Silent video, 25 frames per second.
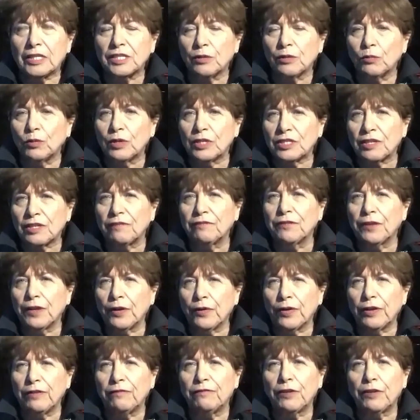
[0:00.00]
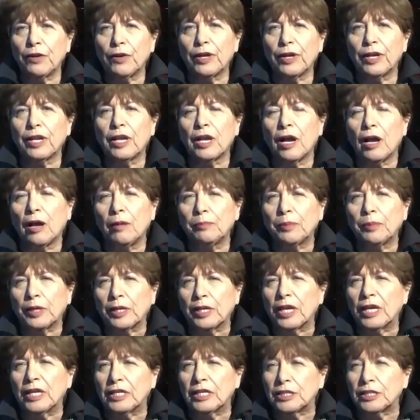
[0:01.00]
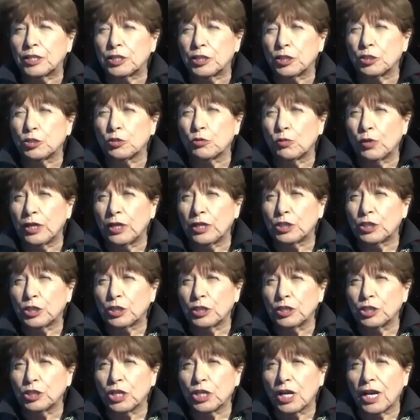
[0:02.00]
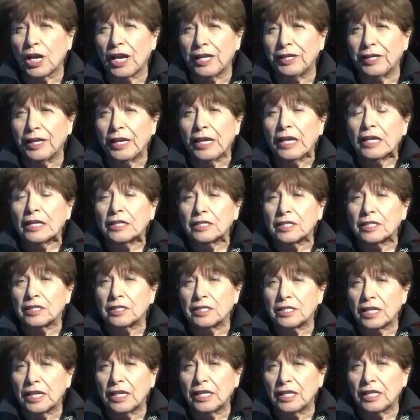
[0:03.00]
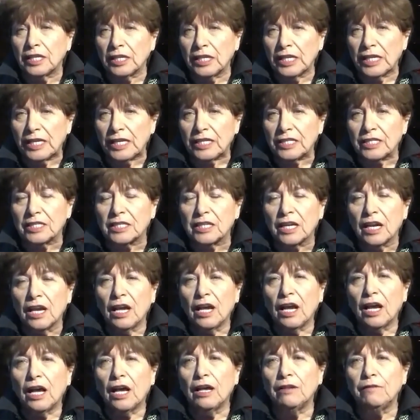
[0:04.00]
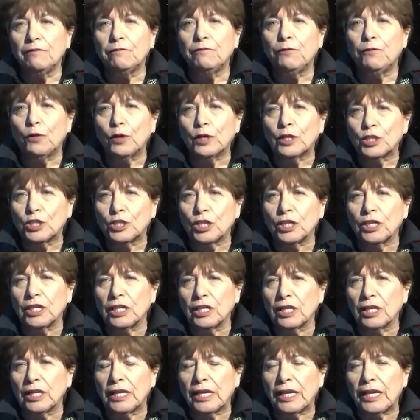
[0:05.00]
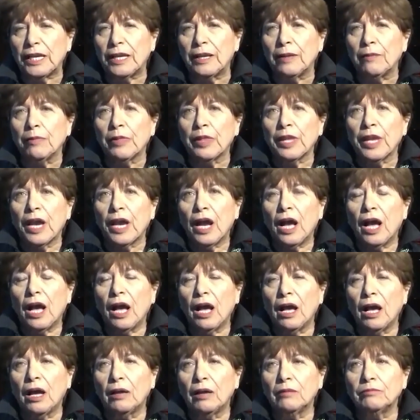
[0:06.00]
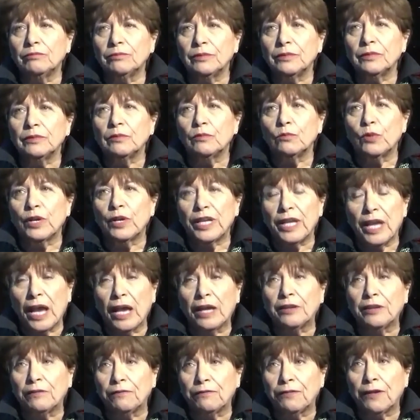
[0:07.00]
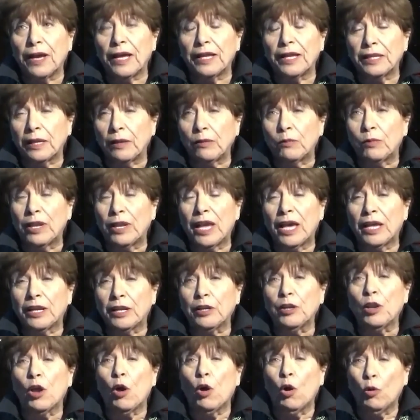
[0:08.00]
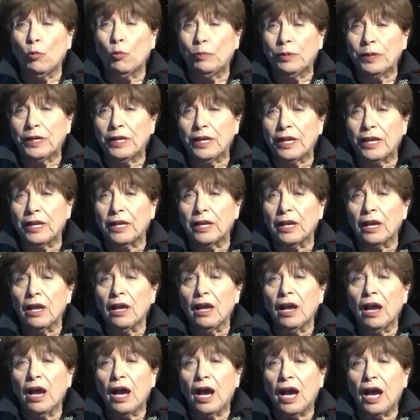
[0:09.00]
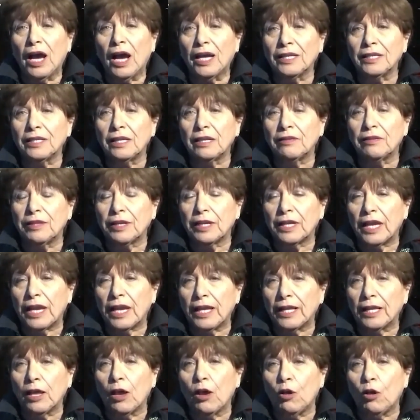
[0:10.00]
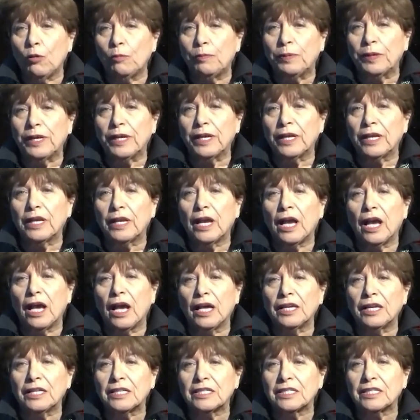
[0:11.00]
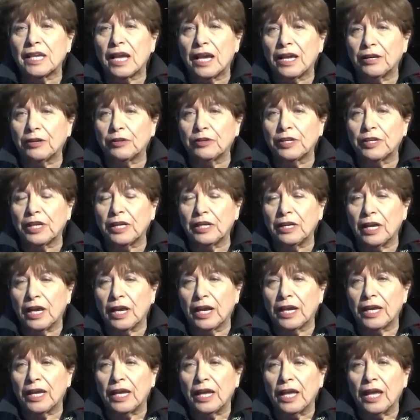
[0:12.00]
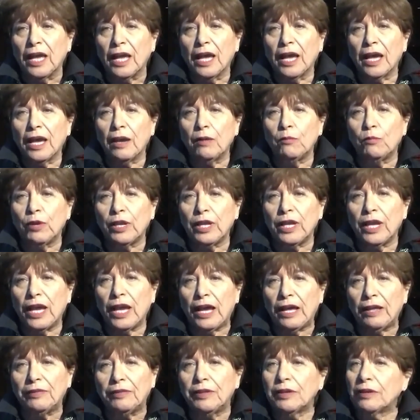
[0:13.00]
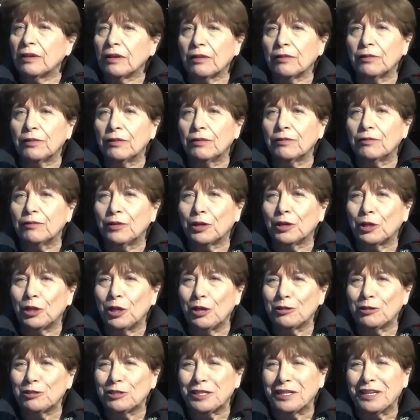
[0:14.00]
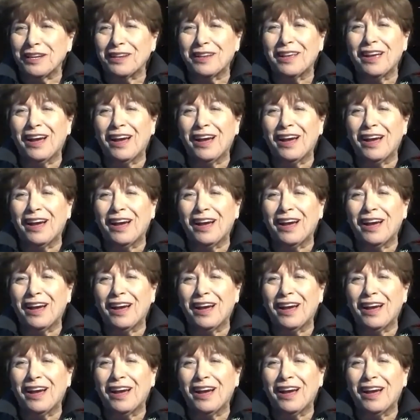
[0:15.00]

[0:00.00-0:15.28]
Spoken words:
it was a very, very complicated situation, John, to say the least. Unfortunately, we had an opening on the gala opening on a Saturday night, and we had the closing